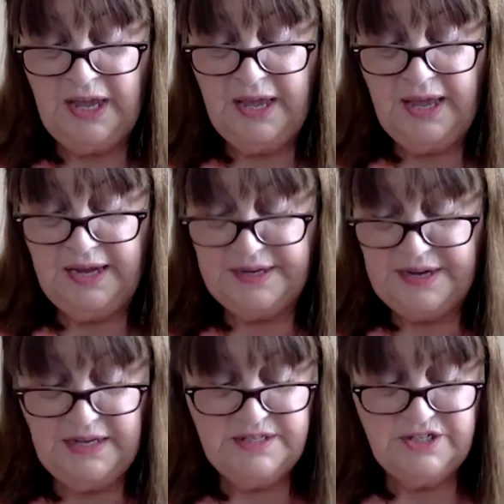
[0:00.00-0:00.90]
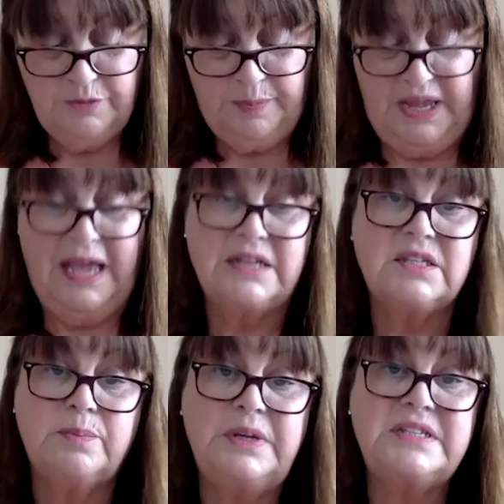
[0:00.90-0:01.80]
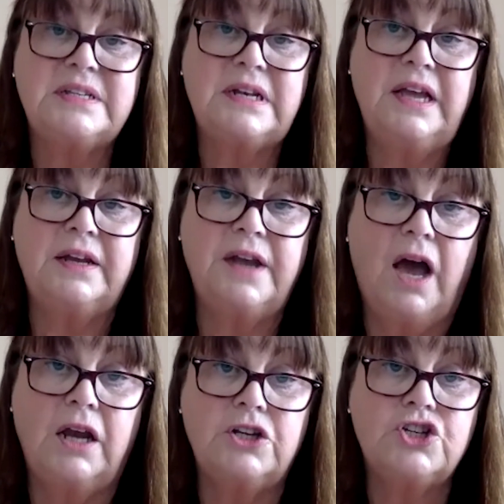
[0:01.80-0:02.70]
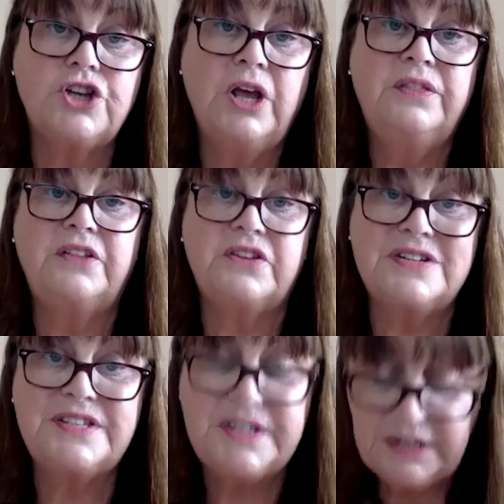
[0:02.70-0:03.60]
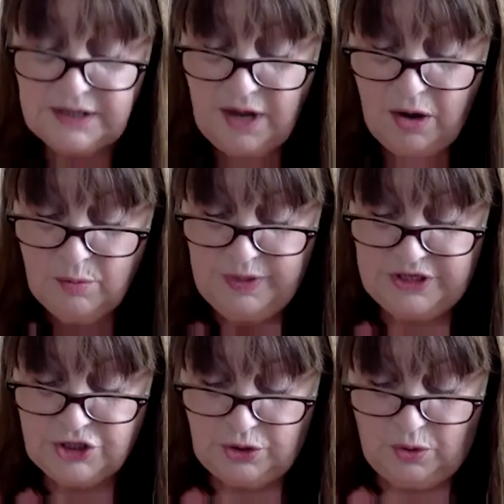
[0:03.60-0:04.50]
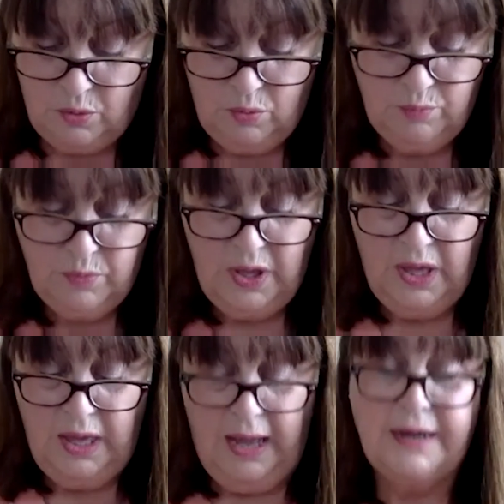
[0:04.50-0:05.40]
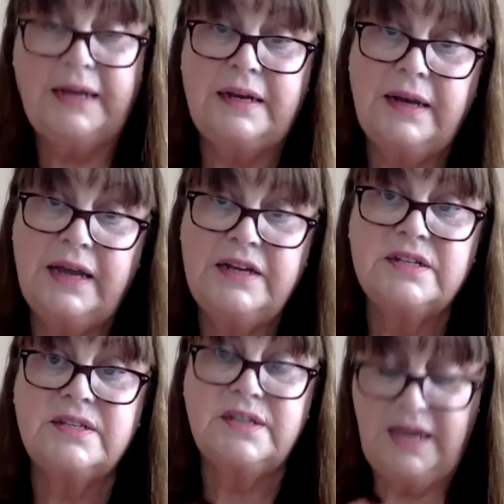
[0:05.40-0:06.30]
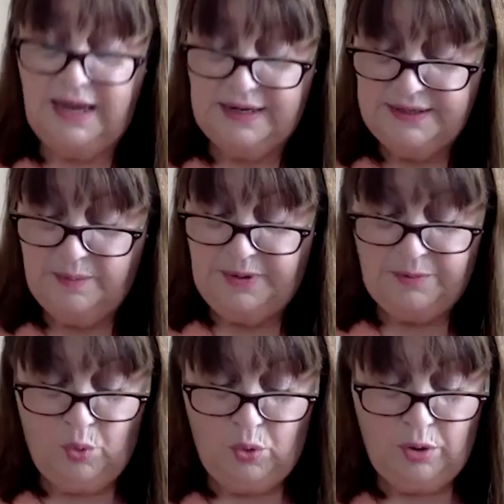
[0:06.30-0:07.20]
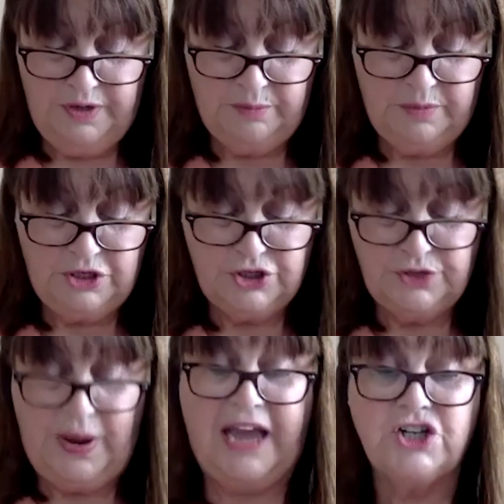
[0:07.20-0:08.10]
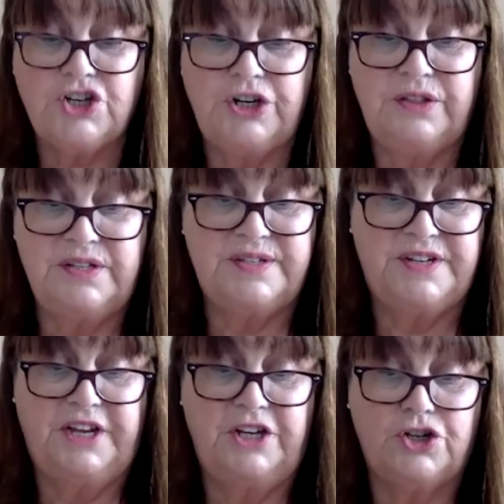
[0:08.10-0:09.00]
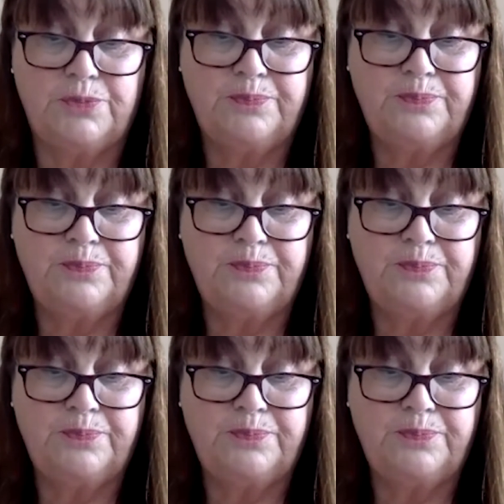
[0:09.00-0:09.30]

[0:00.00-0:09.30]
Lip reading: it needs to be explicitly acknowledged that there's still a long way to go. And I'd like to see a little bit more commitment to action at this stage.